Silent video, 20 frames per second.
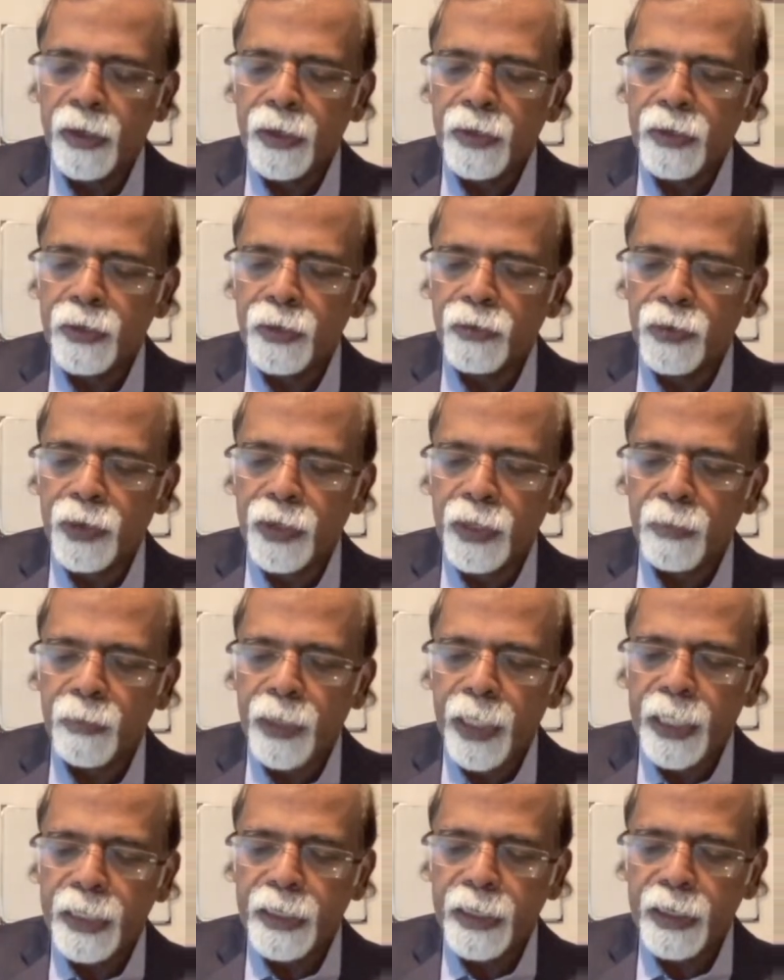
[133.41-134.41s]
So from the
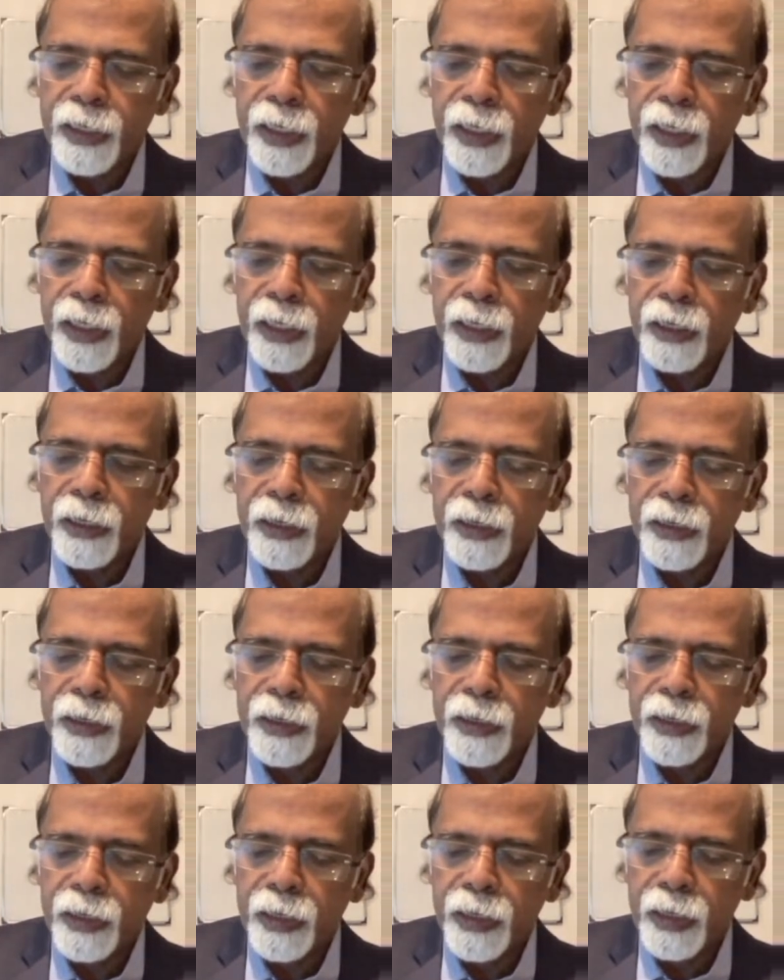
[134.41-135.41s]
basal ganglia,
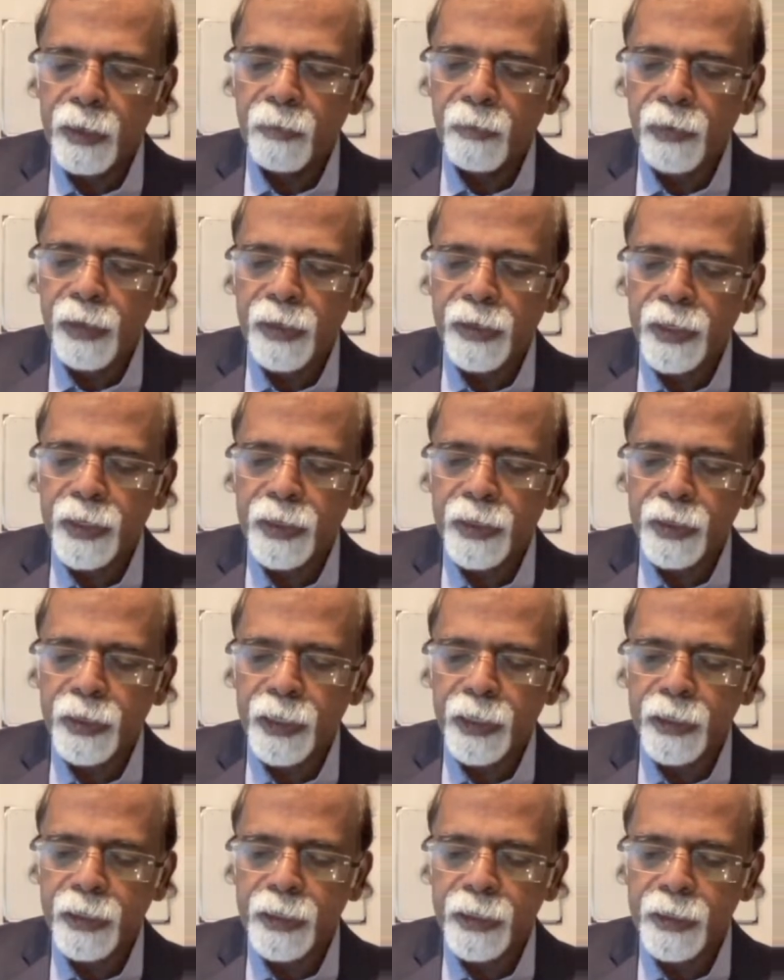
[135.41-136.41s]
impulses reach